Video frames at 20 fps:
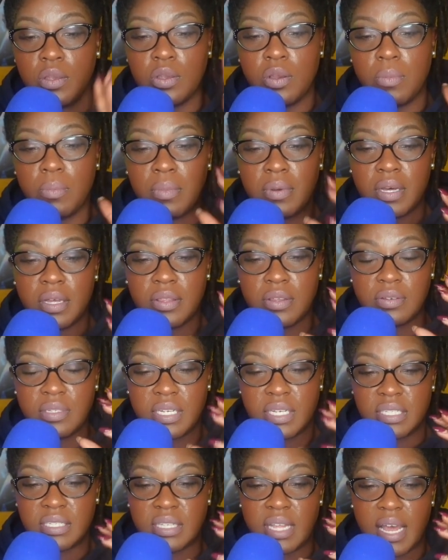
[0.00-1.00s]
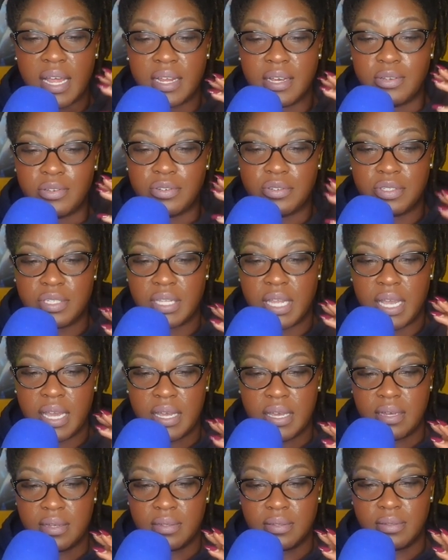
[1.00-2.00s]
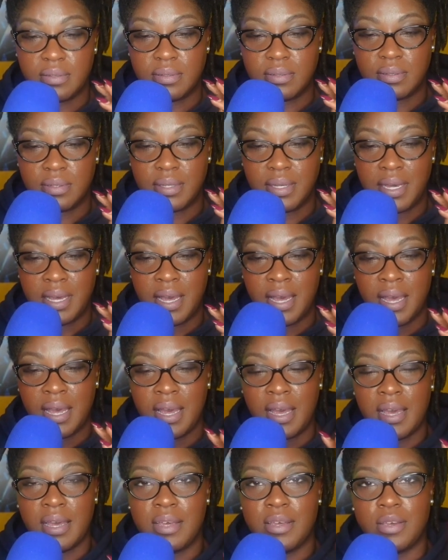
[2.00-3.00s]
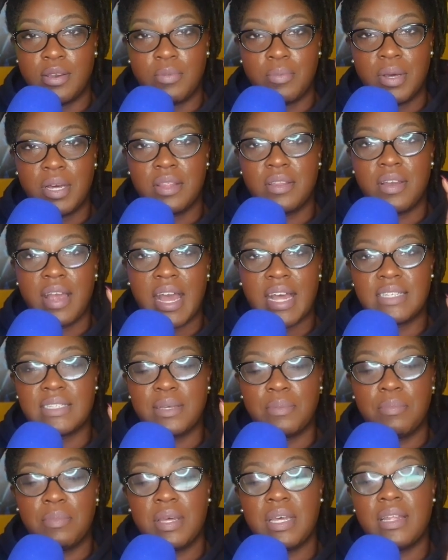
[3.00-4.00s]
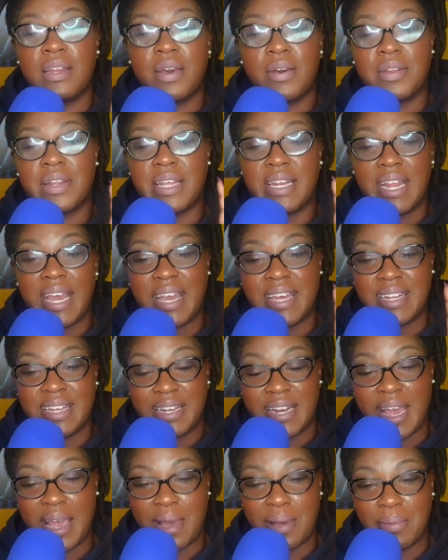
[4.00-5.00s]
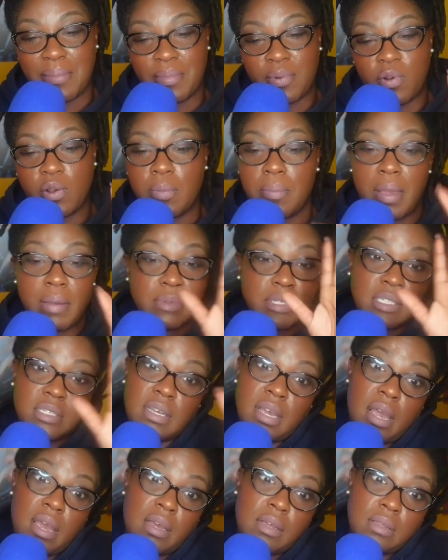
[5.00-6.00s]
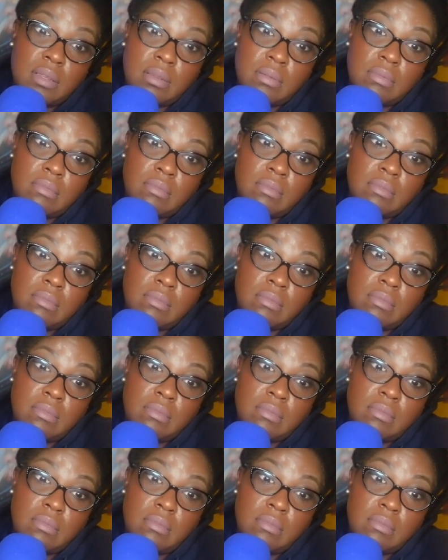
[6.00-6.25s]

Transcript: your mother does not understand. Your mother hasn't been on a dating app, or maybe she has.